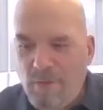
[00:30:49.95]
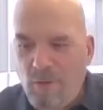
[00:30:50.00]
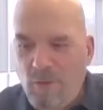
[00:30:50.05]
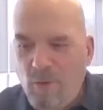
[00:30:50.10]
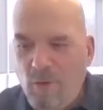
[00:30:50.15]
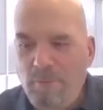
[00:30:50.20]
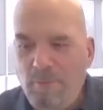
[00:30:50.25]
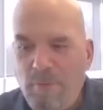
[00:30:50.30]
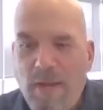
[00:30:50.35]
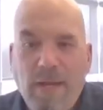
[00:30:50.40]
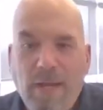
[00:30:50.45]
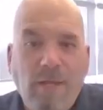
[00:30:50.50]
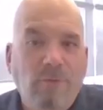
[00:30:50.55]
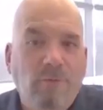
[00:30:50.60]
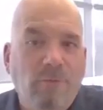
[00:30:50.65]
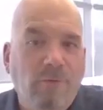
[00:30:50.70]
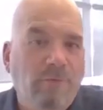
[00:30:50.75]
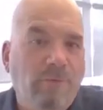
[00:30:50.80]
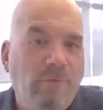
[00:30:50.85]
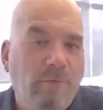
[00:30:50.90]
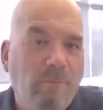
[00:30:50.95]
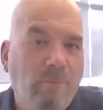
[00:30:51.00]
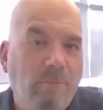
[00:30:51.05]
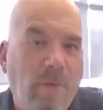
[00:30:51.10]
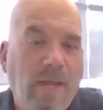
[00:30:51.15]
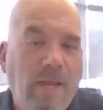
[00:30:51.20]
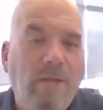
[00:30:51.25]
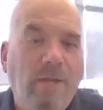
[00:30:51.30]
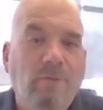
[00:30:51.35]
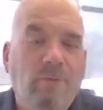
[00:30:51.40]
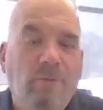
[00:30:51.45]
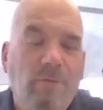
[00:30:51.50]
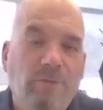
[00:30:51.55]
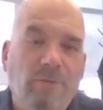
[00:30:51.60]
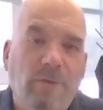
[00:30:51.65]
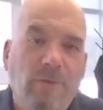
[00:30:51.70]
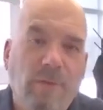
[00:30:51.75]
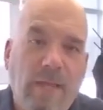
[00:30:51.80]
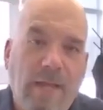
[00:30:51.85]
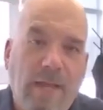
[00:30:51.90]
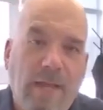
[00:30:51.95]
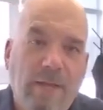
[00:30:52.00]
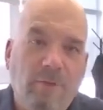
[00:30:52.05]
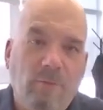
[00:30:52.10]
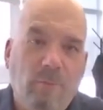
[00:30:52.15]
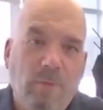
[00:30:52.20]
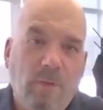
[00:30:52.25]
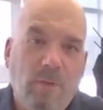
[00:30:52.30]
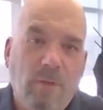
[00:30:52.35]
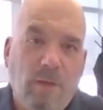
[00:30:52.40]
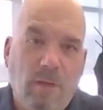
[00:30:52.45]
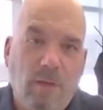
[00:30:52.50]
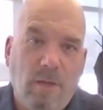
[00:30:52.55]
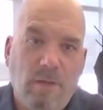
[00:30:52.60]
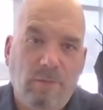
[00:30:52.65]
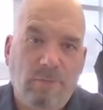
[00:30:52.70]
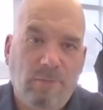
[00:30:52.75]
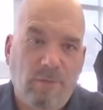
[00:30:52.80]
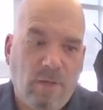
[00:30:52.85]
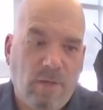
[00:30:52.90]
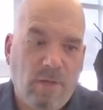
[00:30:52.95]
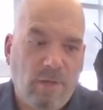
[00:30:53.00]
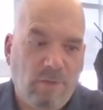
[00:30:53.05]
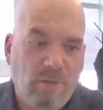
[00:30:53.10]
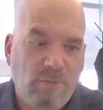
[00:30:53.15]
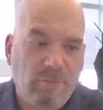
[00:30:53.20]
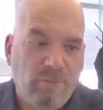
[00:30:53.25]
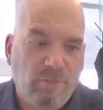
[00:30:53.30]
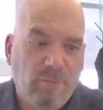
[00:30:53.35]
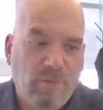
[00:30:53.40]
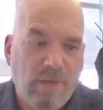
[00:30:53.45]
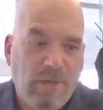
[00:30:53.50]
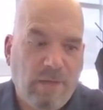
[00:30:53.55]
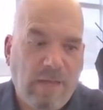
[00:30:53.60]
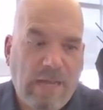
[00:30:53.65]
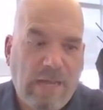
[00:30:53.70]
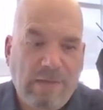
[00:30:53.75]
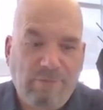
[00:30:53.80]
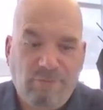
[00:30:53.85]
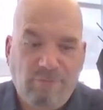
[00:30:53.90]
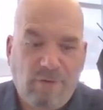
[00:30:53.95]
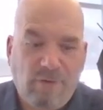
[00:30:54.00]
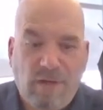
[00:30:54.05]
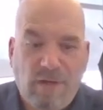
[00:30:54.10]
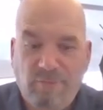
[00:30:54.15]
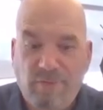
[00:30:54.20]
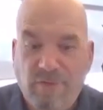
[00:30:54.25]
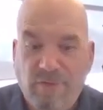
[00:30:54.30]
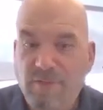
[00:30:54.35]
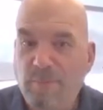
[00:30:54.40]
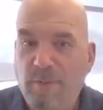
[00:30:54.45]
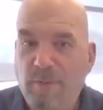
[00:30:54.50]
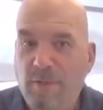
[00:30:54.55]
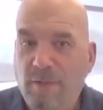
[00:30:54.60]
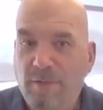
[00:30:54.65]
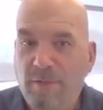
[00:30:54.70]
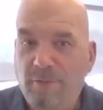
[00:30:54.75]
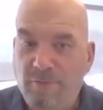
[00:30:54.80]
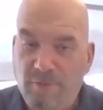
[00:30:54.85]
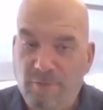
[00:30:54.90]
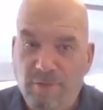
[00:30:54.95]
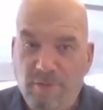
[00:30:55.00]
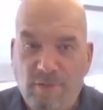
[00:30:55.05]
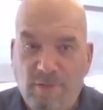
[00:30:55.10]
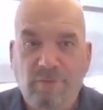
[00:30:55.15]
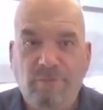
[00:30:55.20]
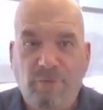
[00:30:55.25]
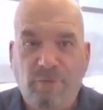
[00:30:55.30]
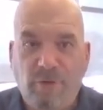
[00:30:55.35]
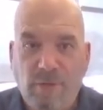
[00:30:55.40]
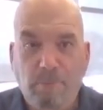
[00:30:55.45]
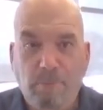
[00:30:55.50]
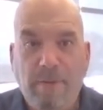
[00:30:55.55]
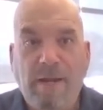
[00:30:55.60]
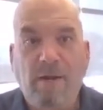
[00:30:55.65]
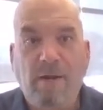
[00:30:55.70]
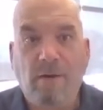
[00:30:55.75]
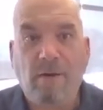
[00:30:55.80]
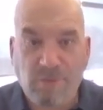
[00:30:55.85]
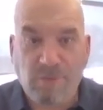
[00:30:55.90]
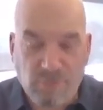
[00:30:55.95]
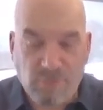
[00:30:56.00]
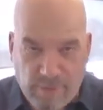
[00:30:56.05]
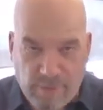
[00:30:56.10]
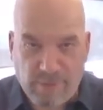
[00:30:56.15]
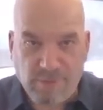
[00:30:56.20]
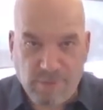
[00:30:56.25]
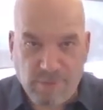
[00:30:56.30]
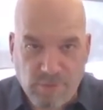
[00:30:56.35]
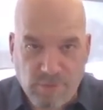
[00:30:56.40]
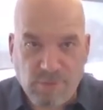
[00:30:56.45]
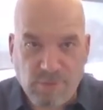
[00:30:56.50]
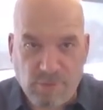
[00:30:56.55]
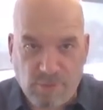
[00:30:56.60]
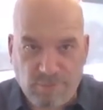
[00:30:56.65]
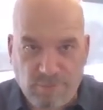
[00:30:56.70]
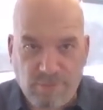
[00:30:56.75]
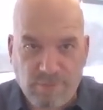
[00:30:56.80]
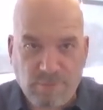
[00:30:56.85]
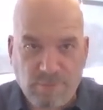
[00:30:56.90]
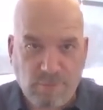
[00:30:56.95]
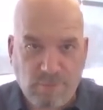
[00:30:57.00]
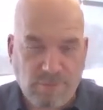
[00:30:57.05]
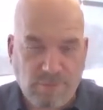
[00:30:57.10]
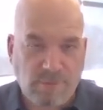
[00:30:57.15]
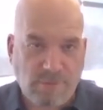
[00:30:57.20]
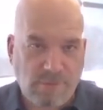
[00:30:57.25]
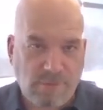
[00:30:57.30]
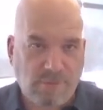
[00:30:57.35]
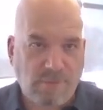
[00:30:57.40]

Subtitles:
and my interest in that is because I have a lot of experience in delivering paratransit service, which is the